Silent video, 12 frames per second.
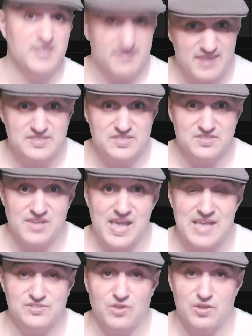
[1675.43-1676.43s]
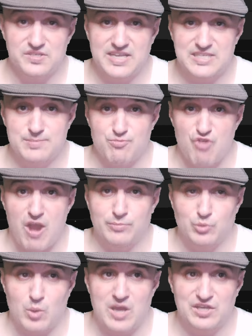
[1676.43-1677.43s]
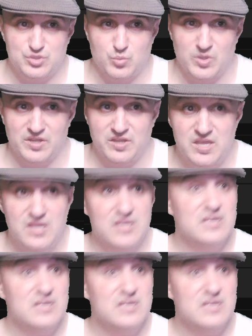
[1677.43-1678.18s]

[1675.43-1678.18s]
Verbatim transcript: and that's his last loss against Merab Willie.